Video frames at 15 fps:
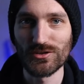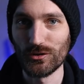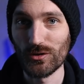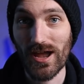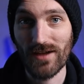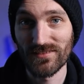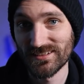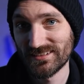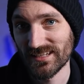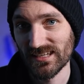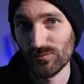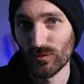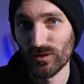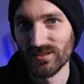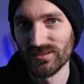sure you have the
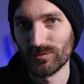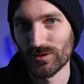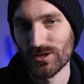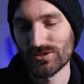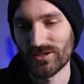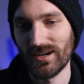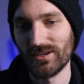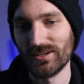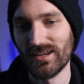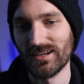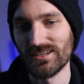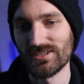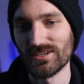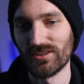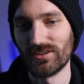same ones when you try to
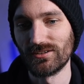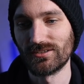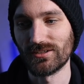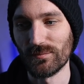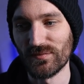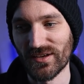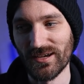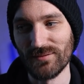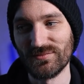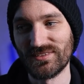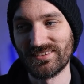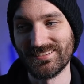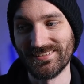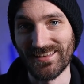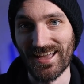connect each other.
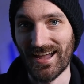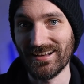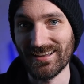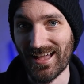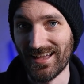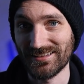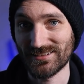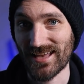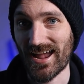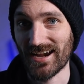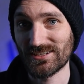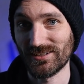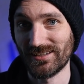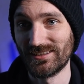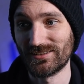Sometimes that has
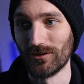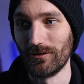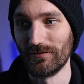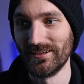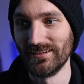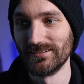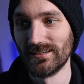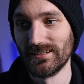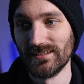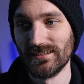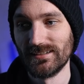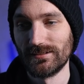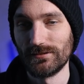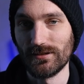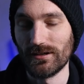actually solved it.
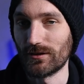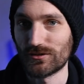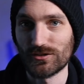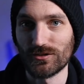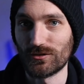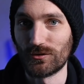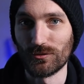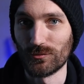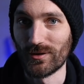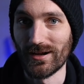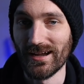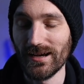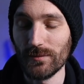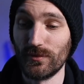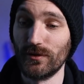Not sure
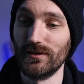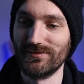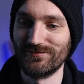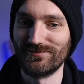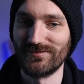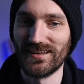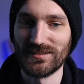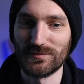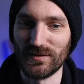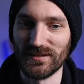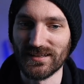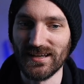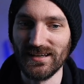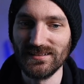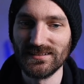why, but that's been
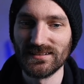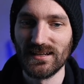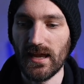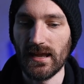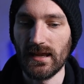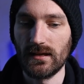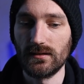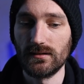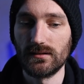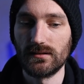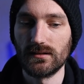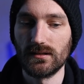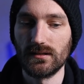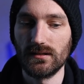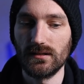the case. And
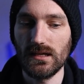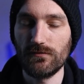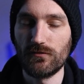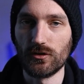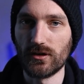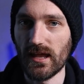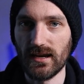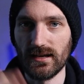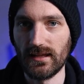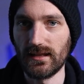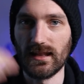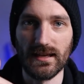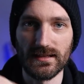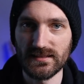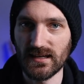if you're getting that
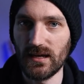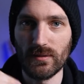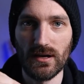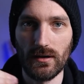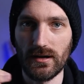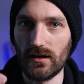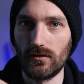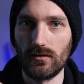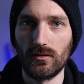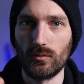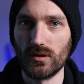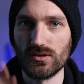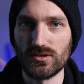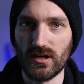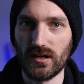like timeout error
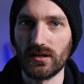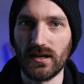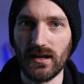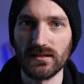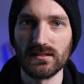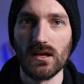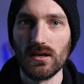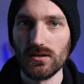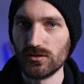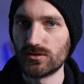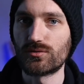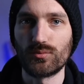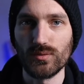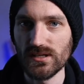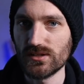when you're trying to connect,
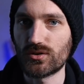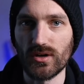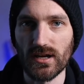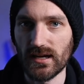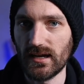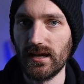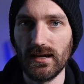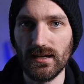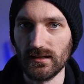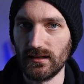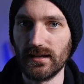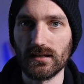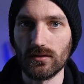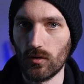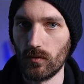just retry
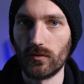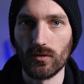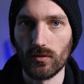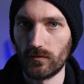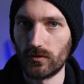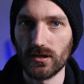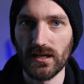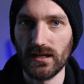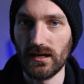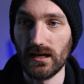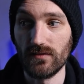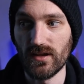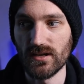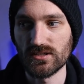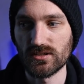like over and over again, and
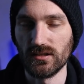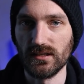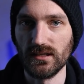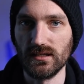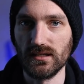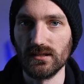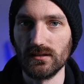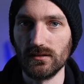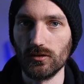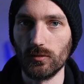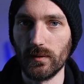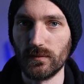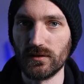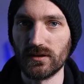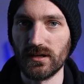eventually you'll
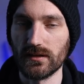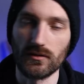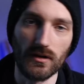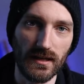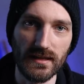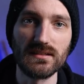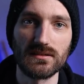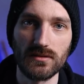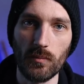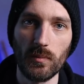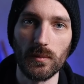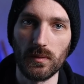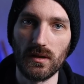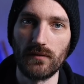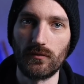be able to connect. Or at least some
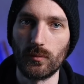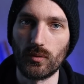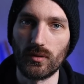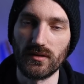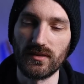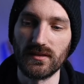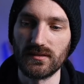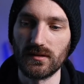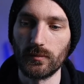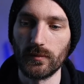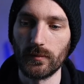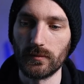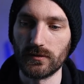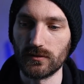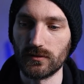people have reported that they've
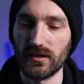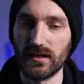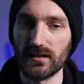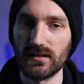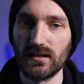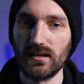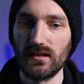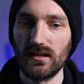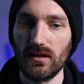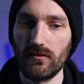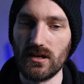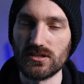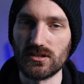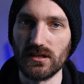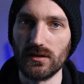been able to connect
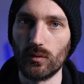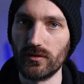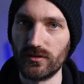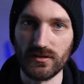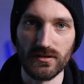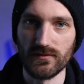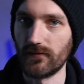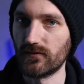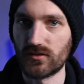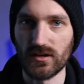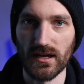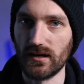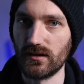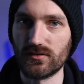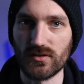eventually once they've
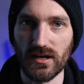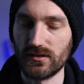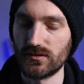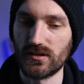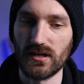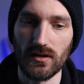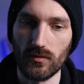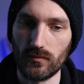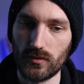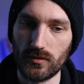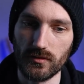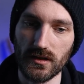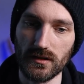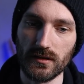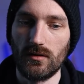tried it
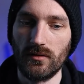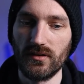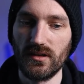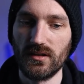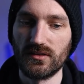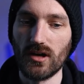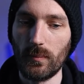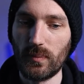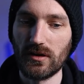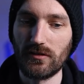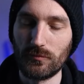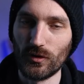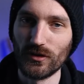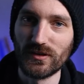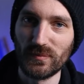over again. On the topic
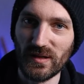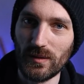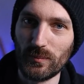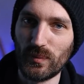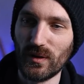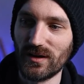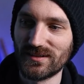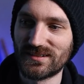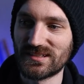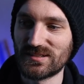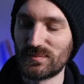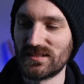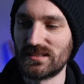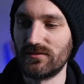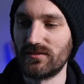of multiplayer bugs
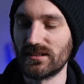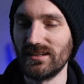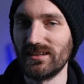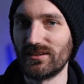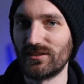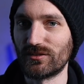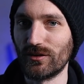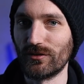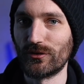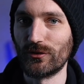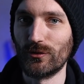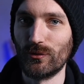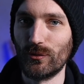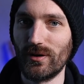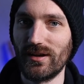specifically, there's
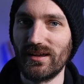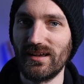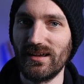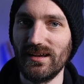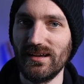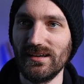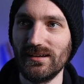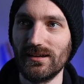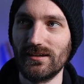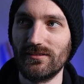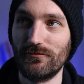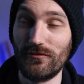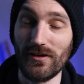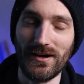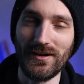also a
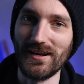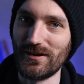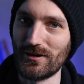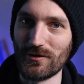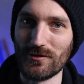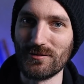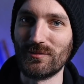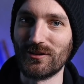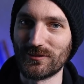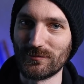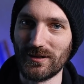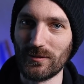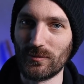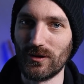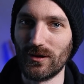very known
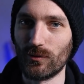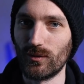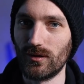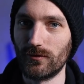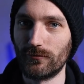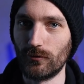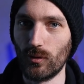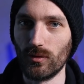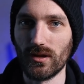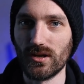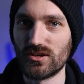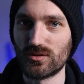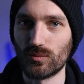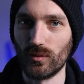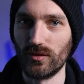multiplayer bug where
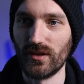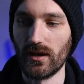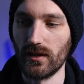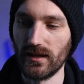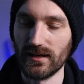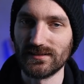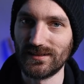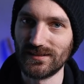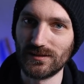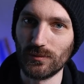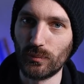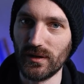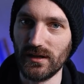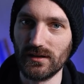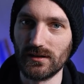Foliage will not like
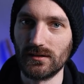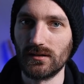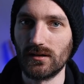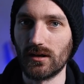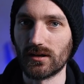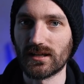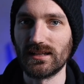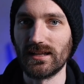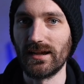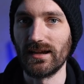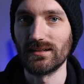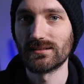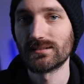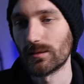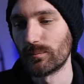disappear on
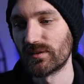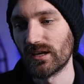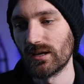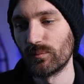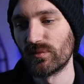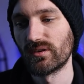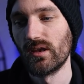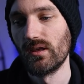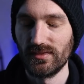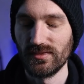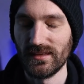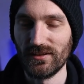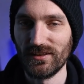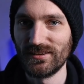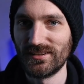client sometimes.
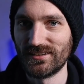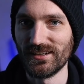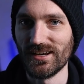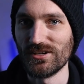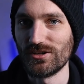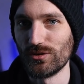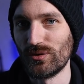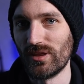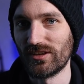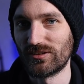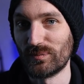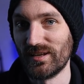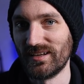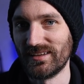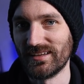Now this is an issue that's
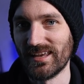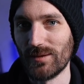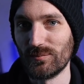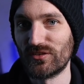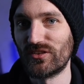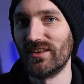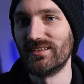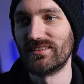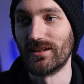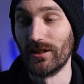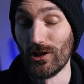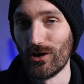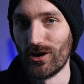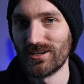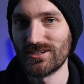been in the game since the
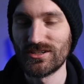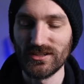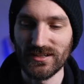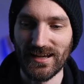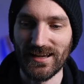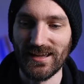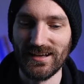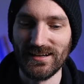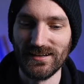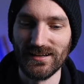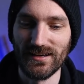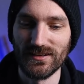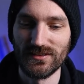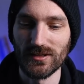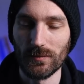launch, and
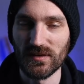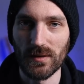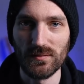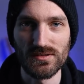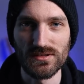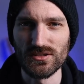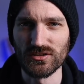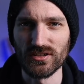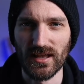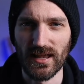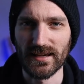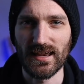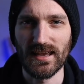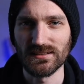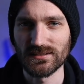sometimes it just
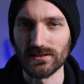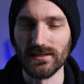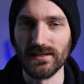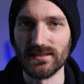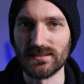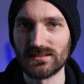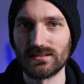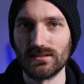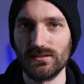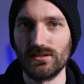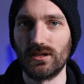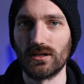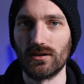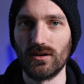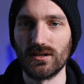like escalates
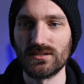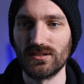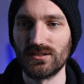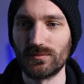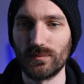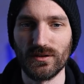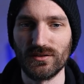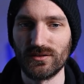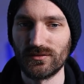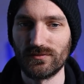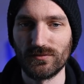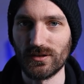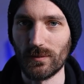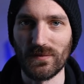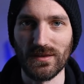during launches because
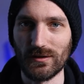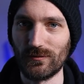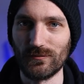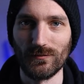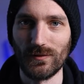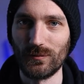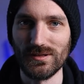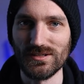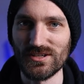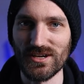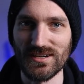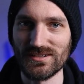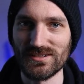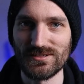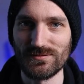something, when we
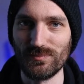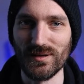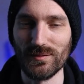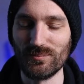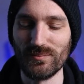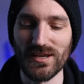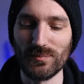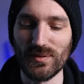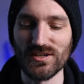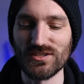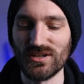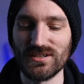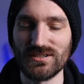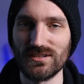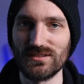make big
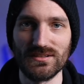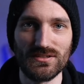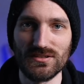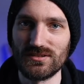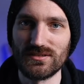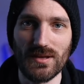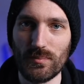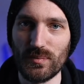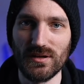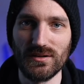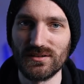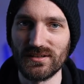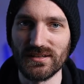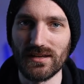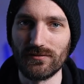changes, it just
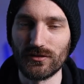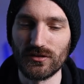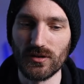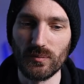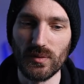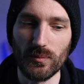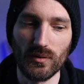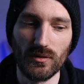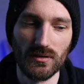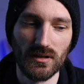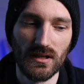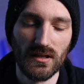appears again for some people.